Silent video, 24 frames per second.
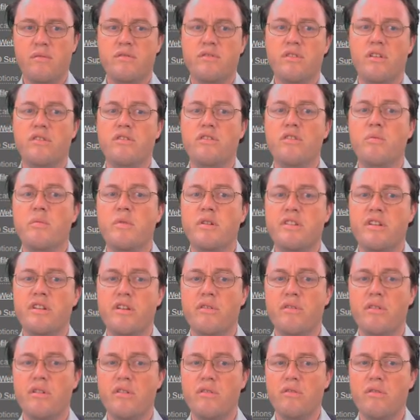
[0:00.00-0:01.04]
new
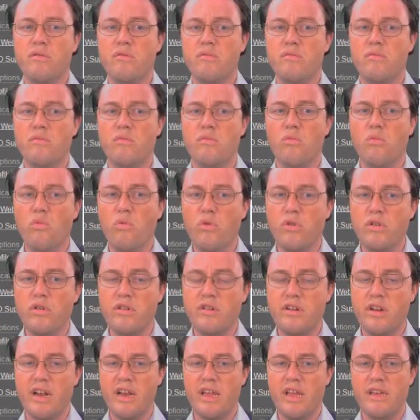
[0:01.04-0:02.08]
material would
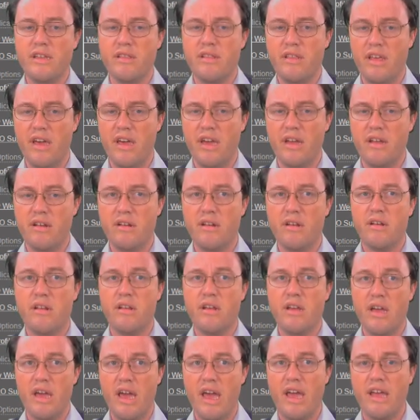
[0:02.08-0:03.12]
delete them
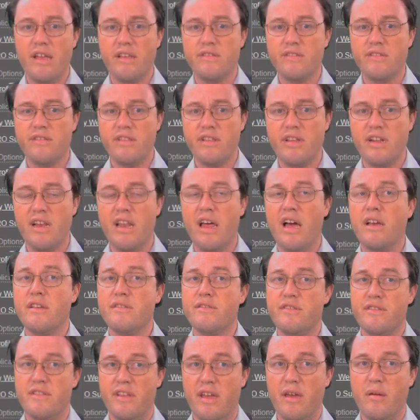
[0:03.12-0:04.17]
as the
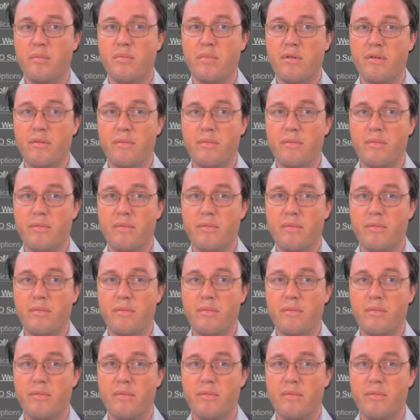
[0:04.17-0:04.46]
last step.